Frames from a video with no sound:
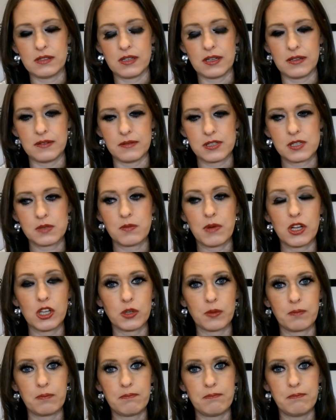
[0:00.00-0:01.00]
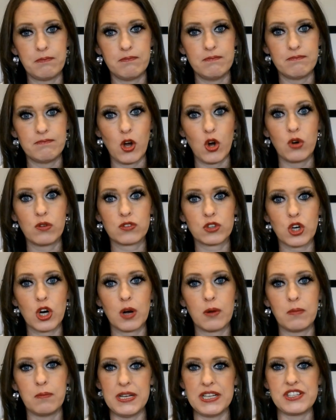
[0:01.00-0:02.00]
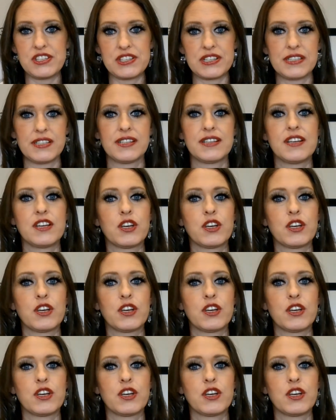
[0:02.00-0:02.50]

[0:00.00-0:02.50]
smaller overall budget,